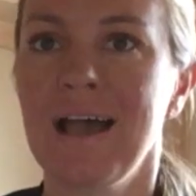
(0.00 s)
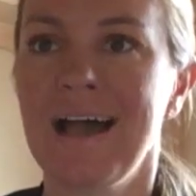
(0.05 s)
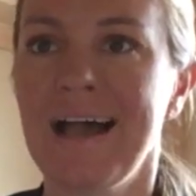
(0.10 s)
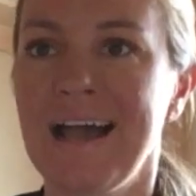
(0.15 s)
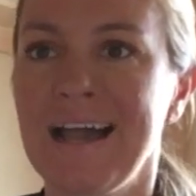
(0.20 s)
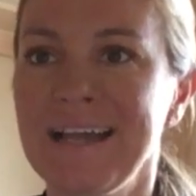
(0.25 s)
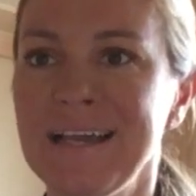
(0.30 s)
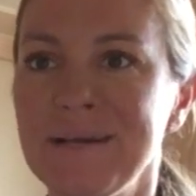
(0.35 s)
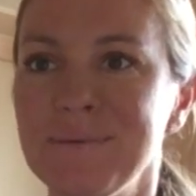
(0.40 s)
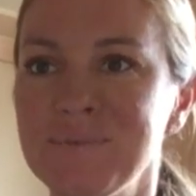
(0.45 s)

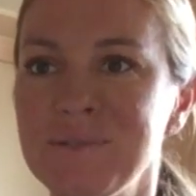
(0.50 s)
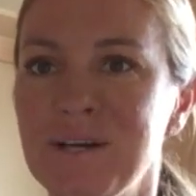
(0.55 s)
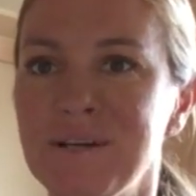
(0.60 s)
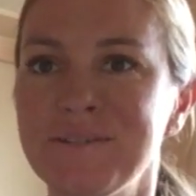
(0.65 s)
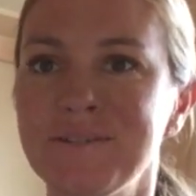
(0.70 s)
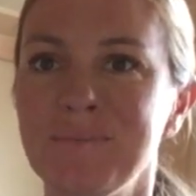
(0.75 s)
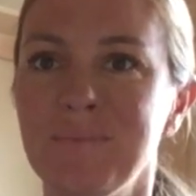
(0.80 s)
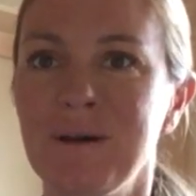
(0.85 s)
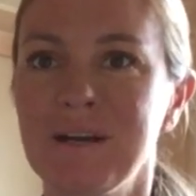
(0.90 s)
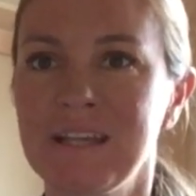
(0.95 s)
Hi, I'm
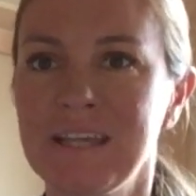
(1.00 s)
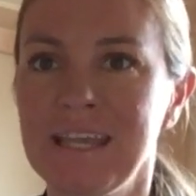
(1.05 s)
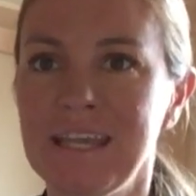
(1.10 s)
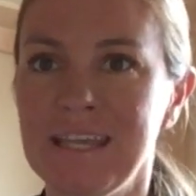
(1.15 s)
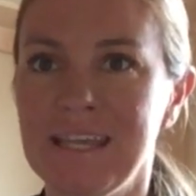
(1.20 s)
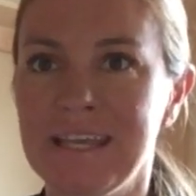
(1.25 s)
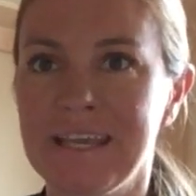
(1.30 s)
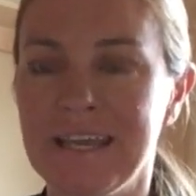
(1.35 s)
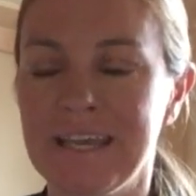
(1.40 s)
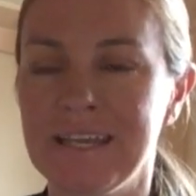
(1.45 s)
Dr. Monica
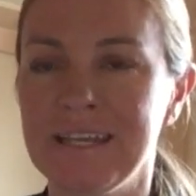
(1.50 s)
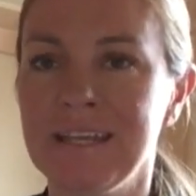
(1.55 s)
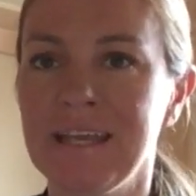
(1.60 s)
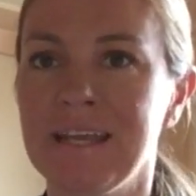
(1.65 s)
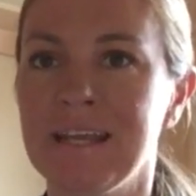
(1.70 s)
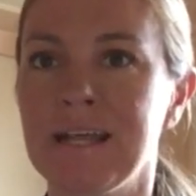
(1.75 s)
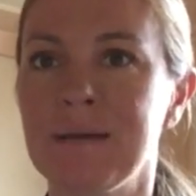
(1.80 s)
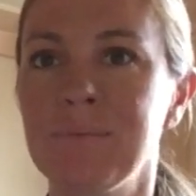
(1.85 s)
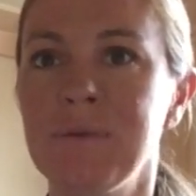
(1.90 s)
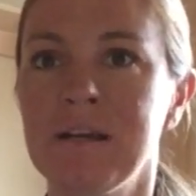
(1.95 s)
Egan,
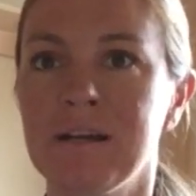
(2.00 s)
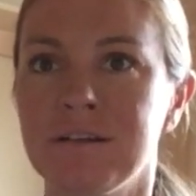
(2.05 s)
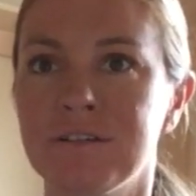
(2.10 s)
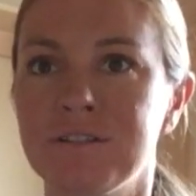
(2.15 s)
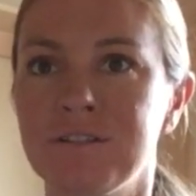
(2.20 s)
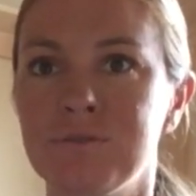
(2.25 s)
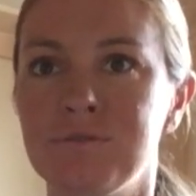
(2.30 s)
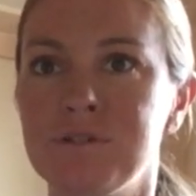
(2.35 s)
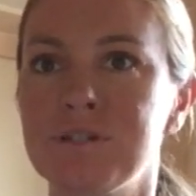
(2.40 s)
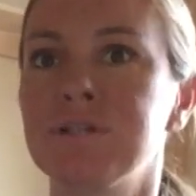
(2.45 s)
and I'm here
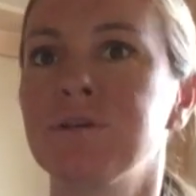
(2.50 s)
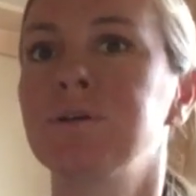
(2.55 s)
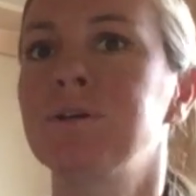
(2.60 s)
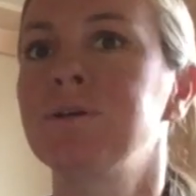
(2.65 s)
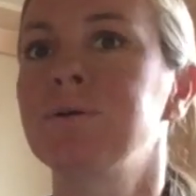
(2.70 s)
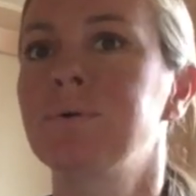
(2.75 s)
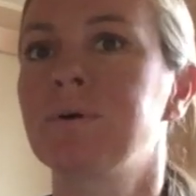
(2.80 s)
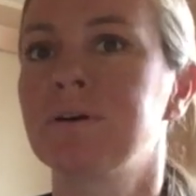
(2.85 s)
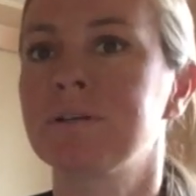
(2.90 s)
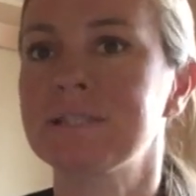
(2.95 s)
to show
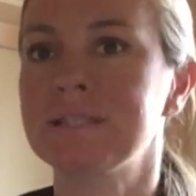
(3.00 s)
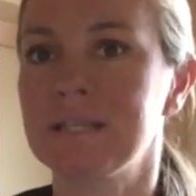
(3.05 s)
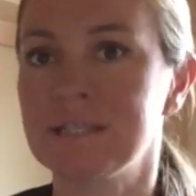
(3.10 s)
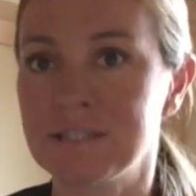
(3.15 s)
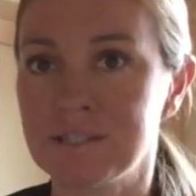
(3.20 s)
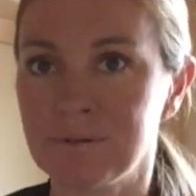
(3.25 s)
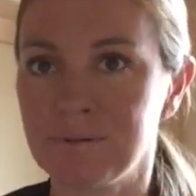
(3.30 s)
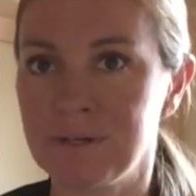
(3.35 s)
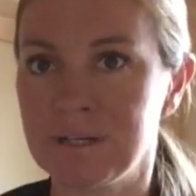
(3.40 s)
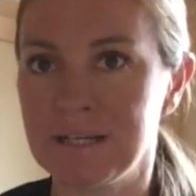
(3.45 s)
you our
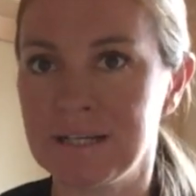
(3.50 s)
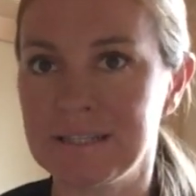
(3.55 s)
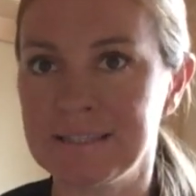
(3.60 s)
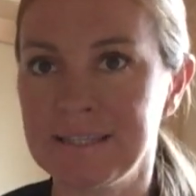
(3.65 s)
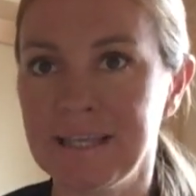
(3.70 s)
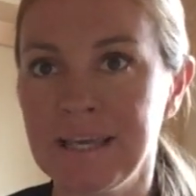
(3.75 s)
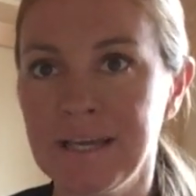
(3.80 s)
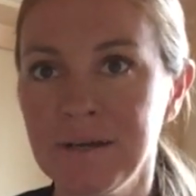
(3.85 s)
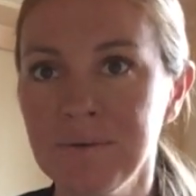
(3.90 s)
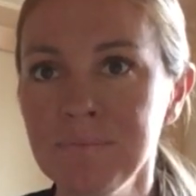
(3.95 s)
sensory
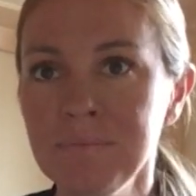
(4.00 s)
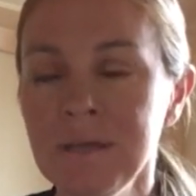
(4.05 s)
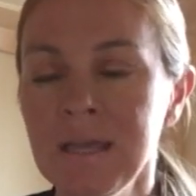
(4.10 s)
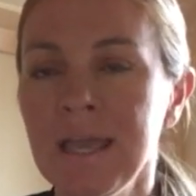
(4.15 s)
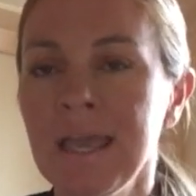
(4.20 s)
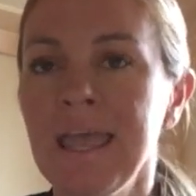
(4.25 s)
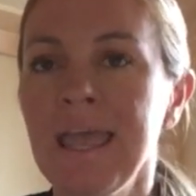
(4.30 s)
exam.